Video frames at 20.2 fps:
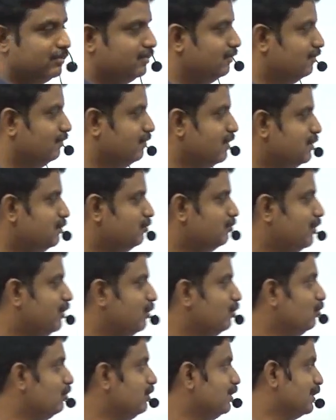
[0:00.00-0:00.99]
Once we
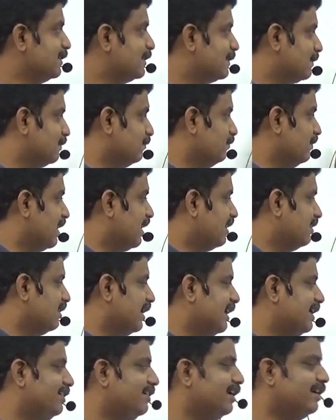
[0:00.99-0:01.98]
know this, we can
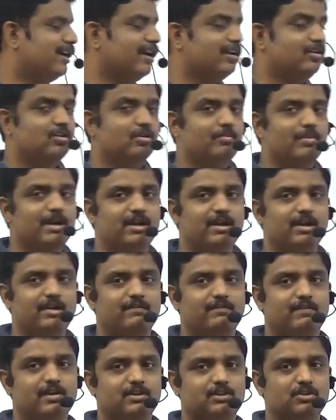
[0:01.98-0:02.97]
write the trigonometric
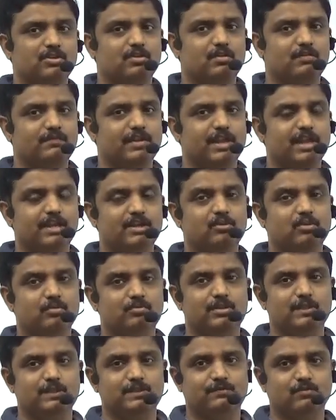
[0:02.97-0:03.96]
function of any of
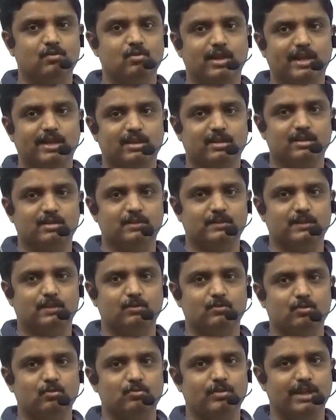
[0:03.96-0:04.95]
these 4 angles
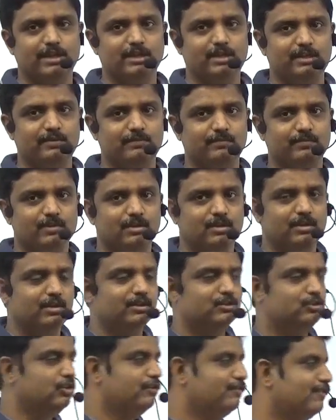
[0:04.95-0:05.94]
now. Do you agree?
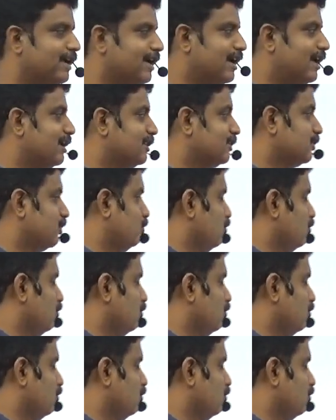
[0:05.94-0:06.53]
So if I ask you